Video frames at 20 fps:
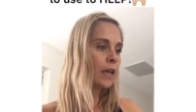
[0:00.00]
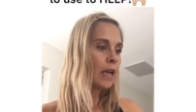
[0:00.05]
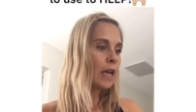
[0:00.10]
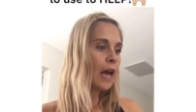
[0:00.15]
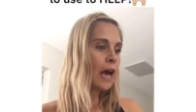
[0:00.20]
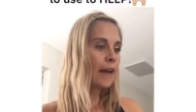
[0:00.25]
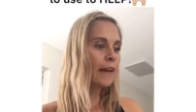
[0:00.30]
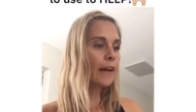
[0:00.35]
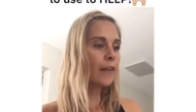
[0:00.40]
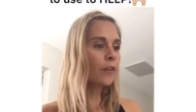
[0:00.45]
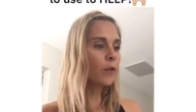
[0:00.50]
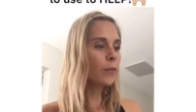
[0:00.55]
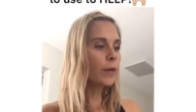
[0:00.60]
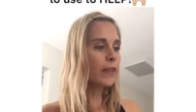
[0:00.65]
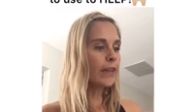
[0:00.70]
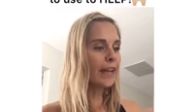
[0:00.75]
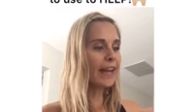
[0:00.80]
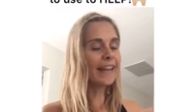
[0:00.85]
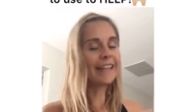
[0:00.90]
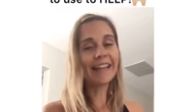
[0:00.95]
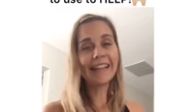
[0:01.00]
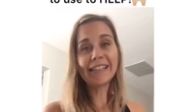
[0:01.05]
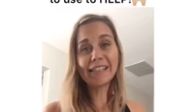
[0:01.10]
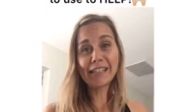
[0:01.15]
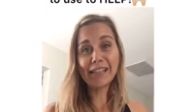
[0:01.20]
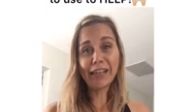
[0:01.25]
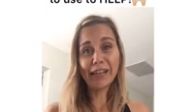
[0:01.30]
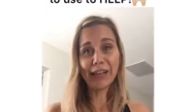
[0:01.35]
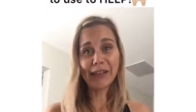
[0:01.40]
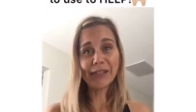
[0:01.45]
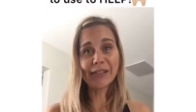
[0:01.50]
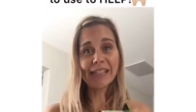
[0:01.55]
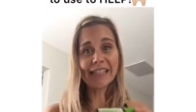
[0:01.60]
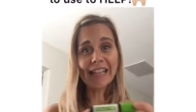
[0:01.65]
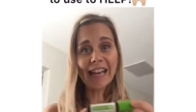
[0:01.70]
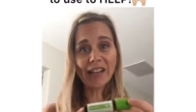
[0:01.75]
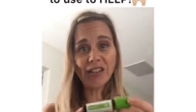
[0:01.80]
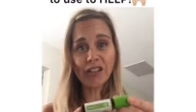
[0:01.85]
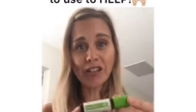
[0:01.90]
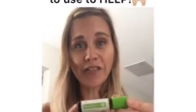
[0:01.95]
Another one that I like to use is
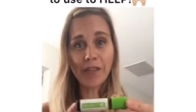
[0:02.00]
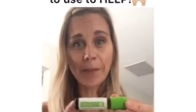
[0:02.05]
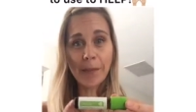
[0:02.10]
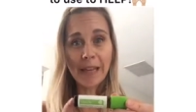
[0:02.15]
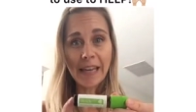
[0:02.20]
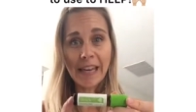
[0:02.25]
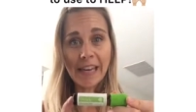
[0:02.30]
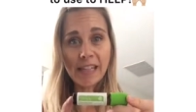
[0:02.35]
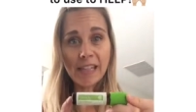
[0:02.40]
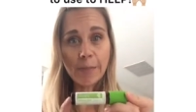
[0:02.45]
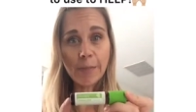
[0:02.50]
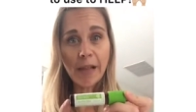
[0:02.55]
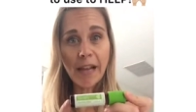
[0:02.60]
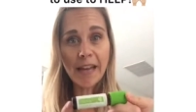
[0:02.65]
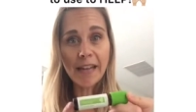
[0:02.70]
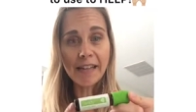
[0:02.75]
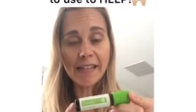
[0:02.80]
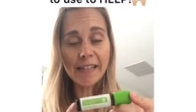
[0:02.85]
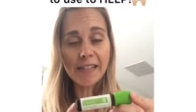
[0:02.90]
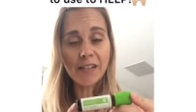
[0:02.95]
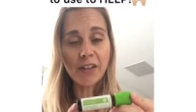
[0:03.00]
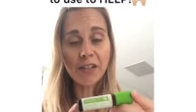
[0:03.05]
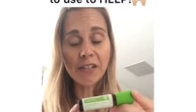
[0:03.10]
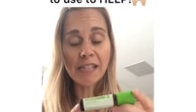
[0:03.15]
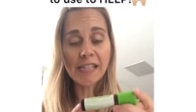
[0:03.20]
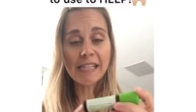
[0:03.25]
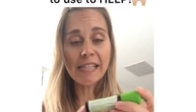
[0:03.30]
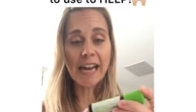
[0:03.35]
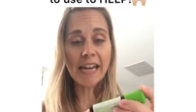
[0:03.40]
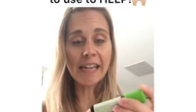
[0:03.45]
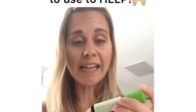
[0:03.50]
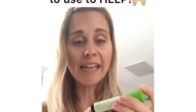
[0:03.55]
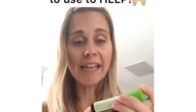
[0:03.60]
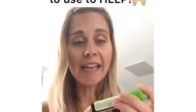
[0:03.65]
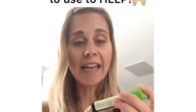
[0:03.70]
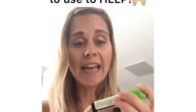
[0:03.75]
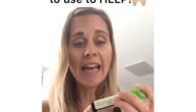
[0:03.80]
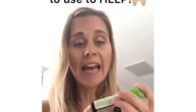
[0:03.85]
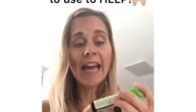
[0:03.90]
actually from the kids blend. It's called Steady.